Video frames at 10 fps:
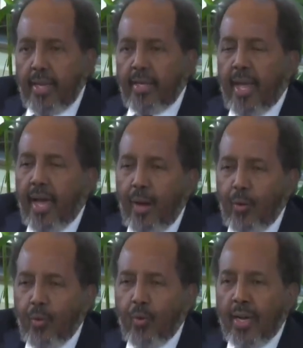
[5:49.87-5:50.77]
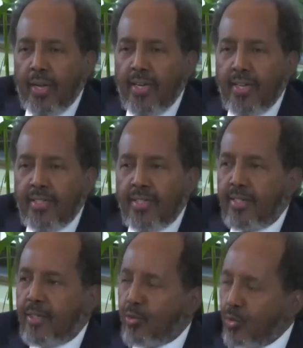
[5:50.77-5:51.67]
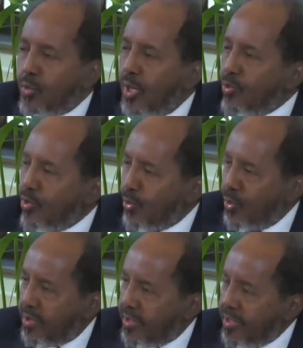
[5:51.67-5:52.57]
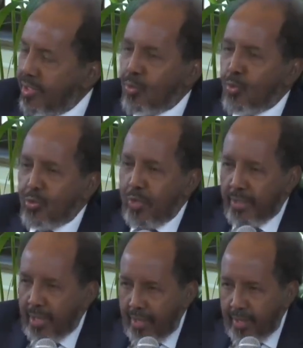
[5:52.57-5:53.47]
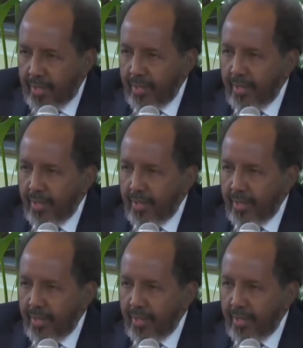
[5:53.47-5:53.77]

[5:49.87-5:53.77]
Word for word: Now, again, in 2023, it was the year